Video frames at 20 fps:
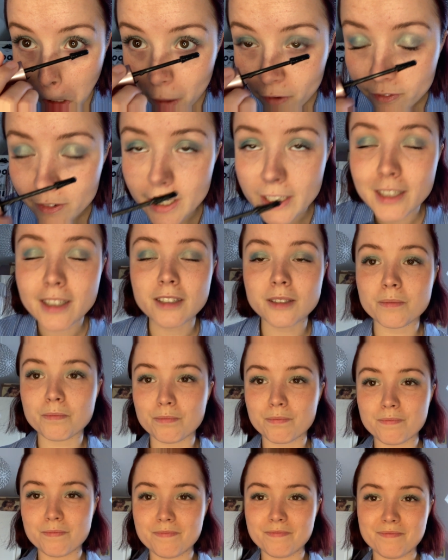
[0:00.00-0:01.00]
Really does
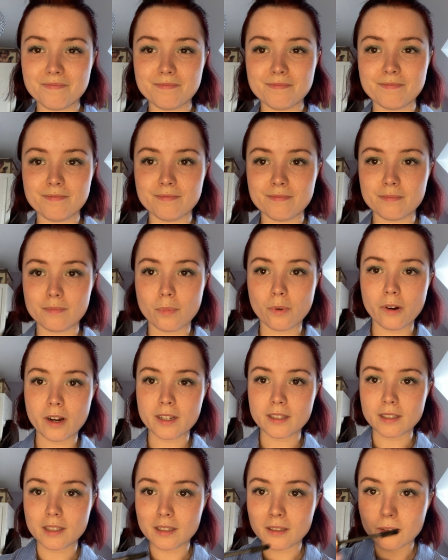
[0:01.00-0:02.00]

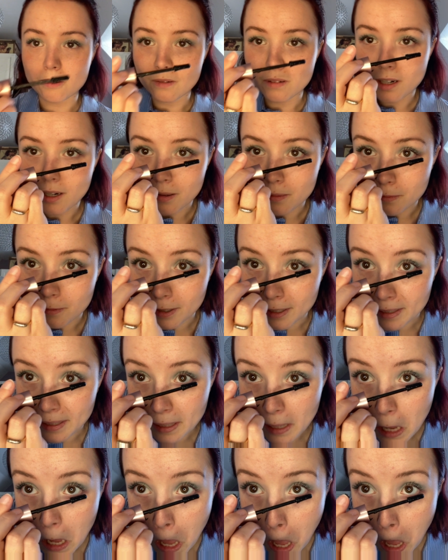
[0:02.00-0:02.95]
brighten it all up, really.